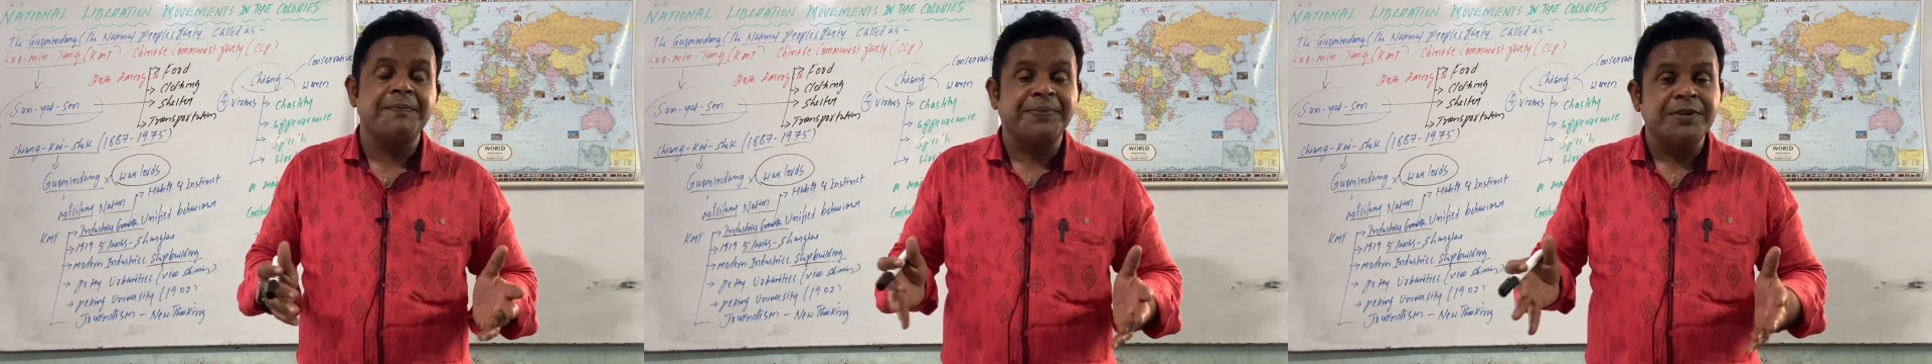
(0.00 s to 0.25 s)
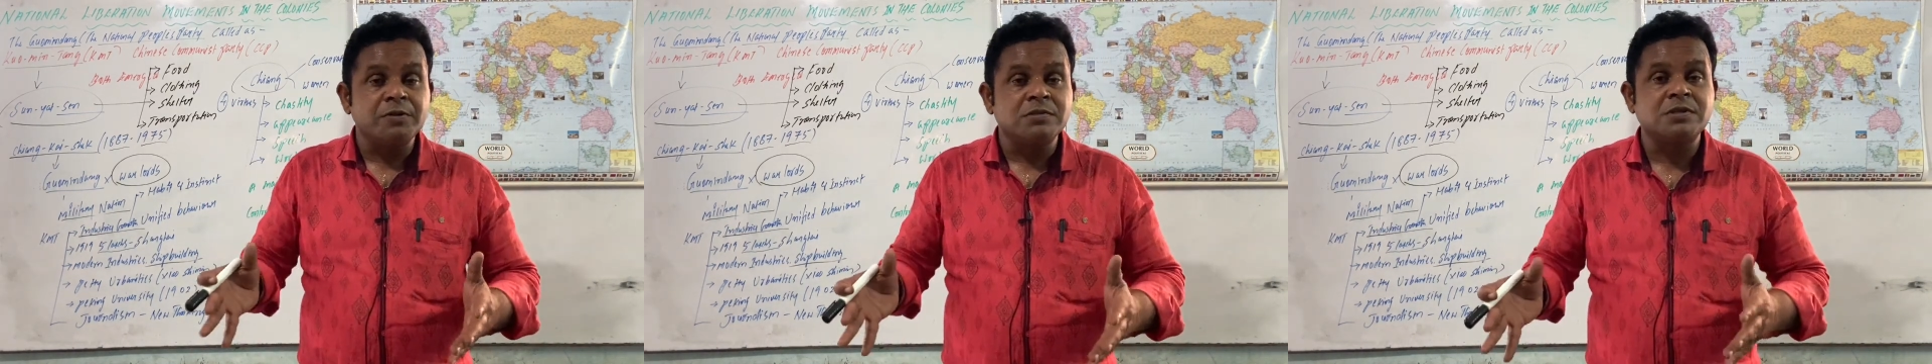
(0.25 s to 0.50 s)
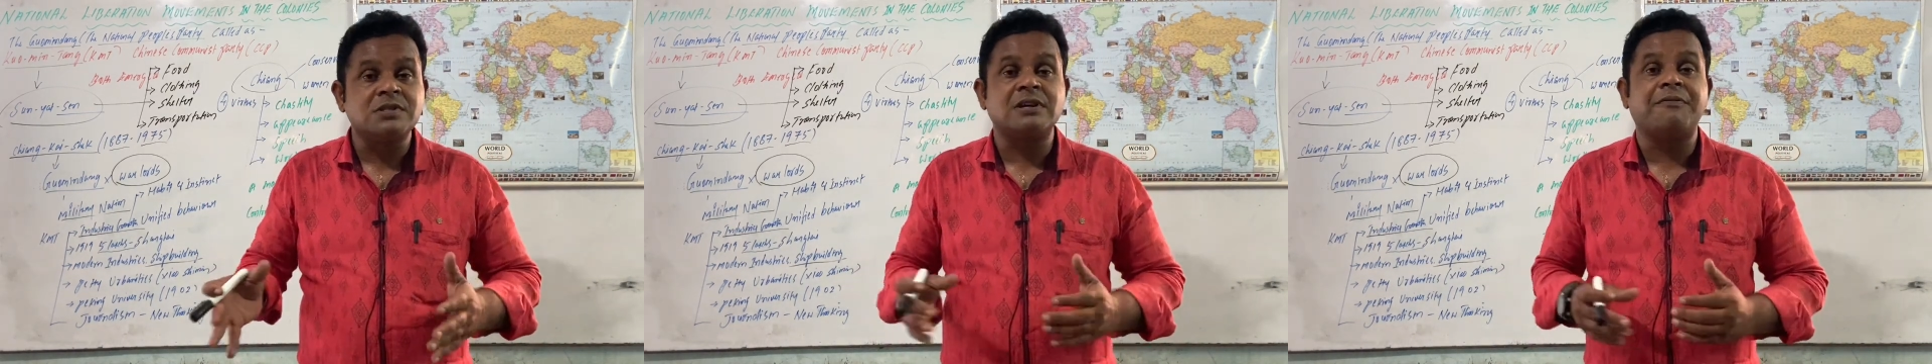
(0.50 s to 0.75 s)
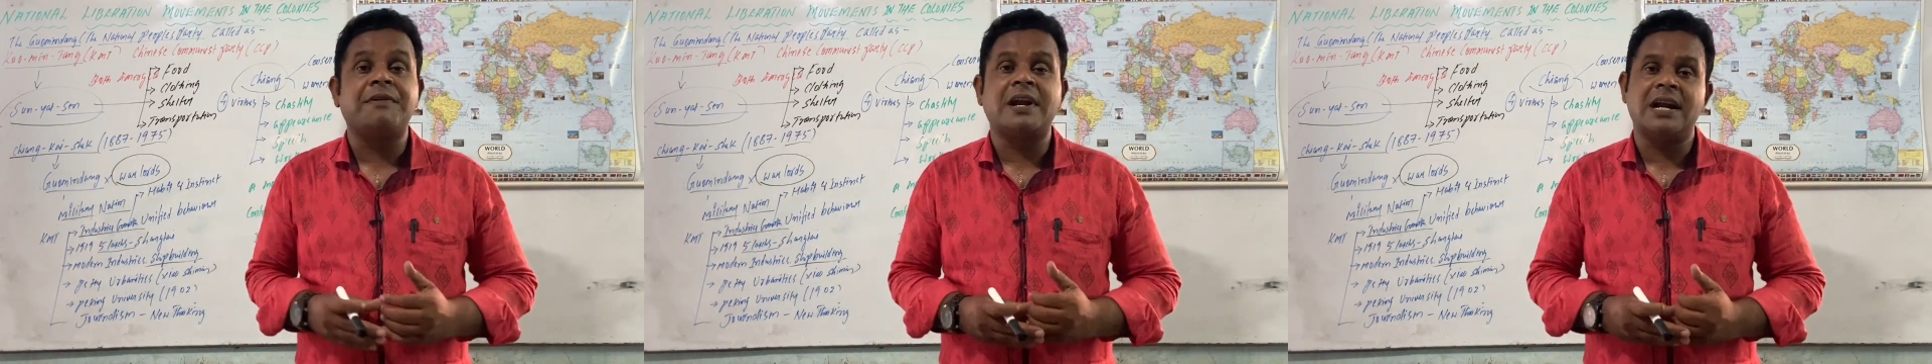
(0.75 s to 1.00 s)
used to
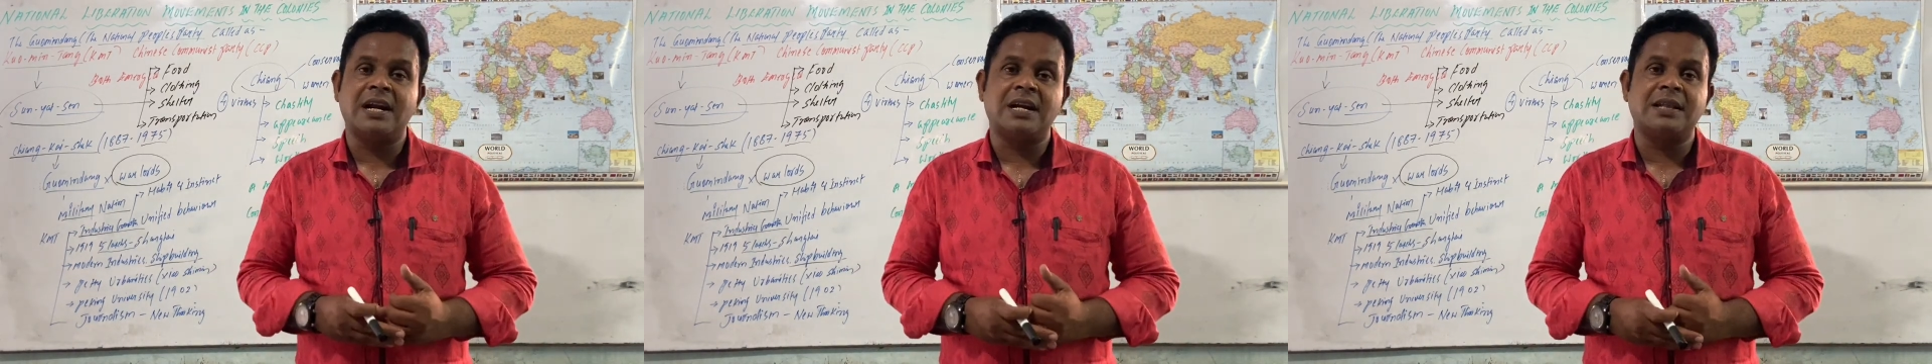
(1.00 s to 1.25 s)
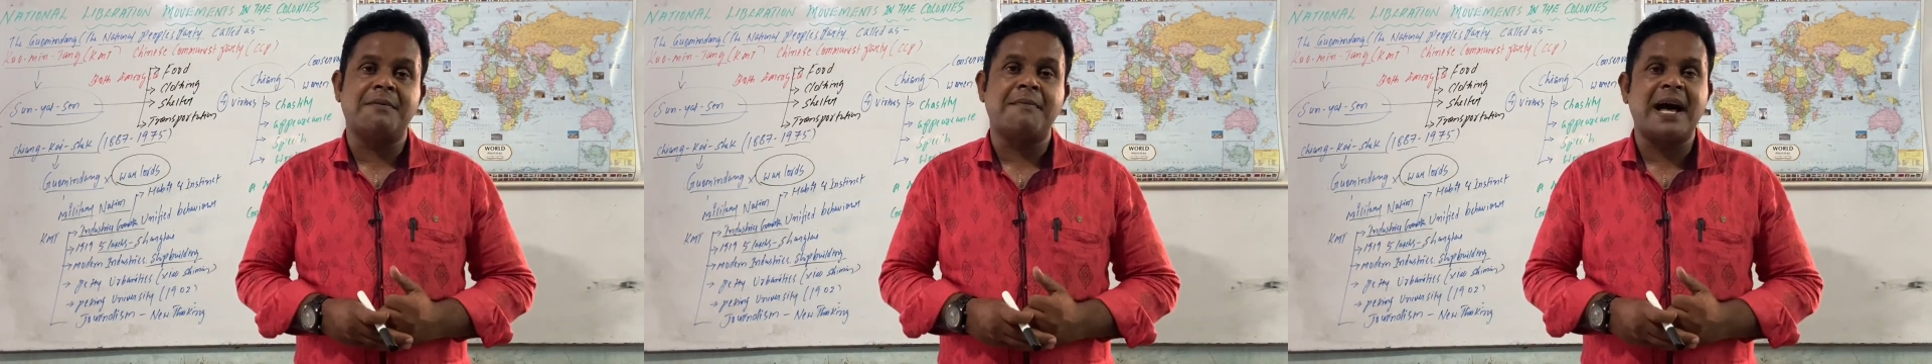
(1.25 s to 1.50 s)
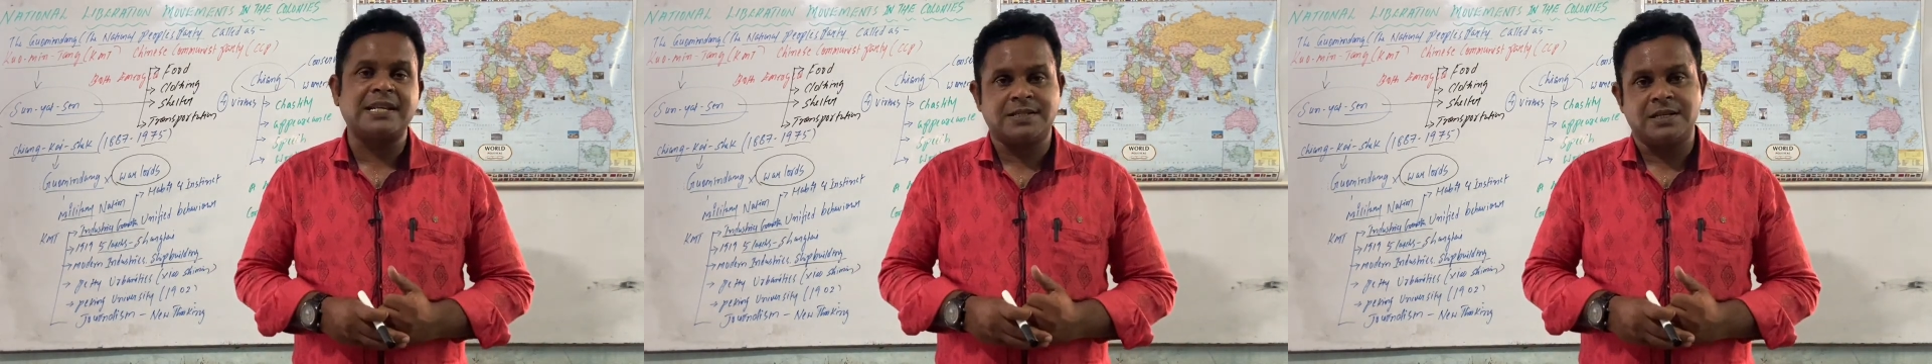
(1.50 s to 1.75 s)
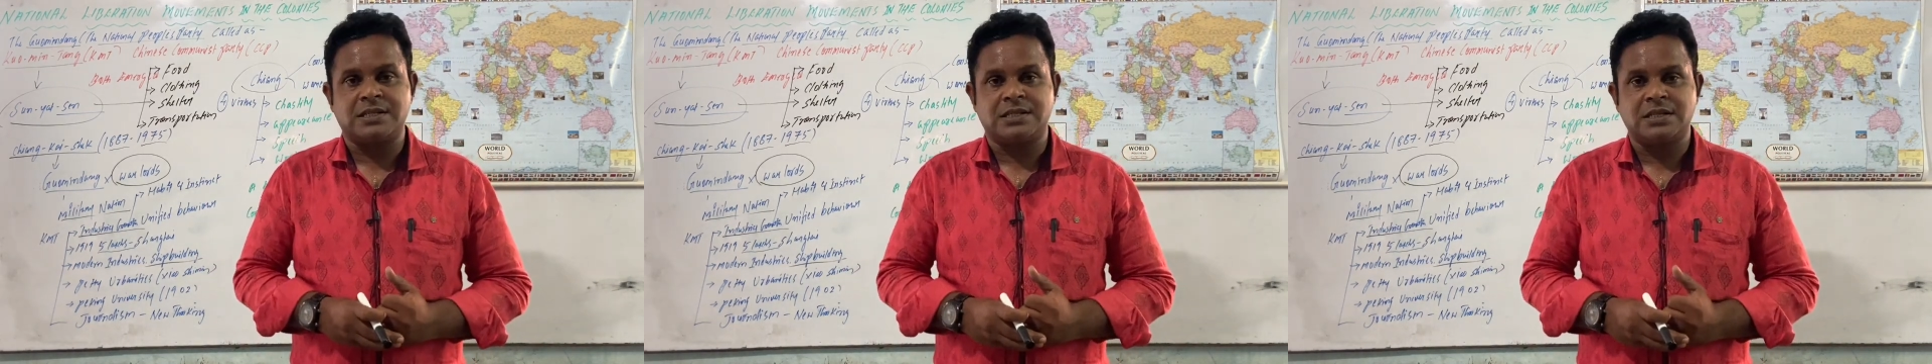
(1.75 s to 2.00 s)
suffer under the
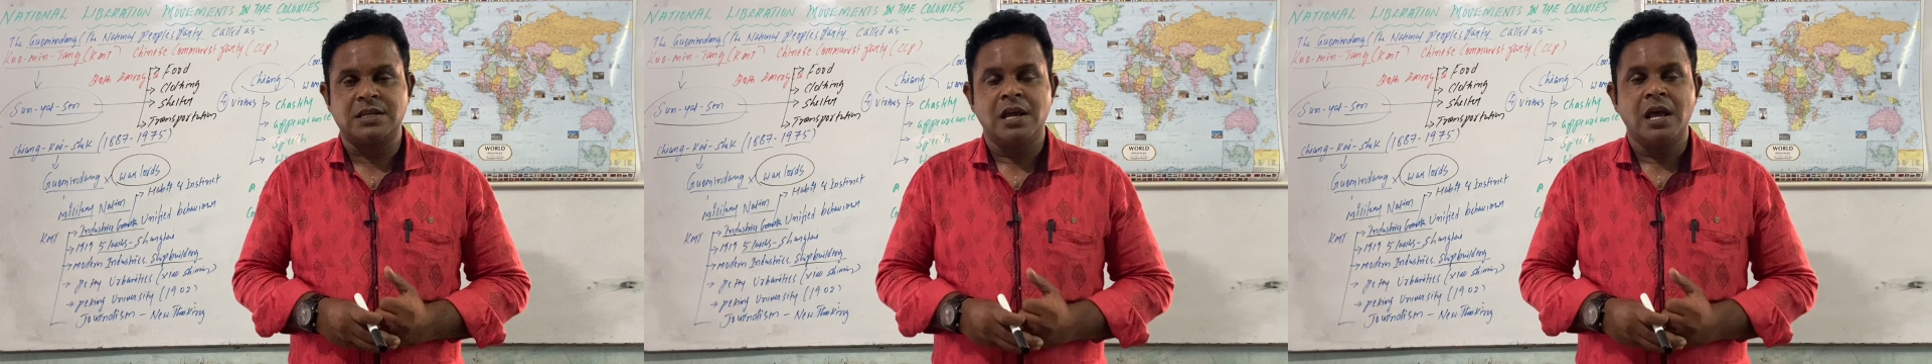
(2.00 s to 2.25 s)
masters,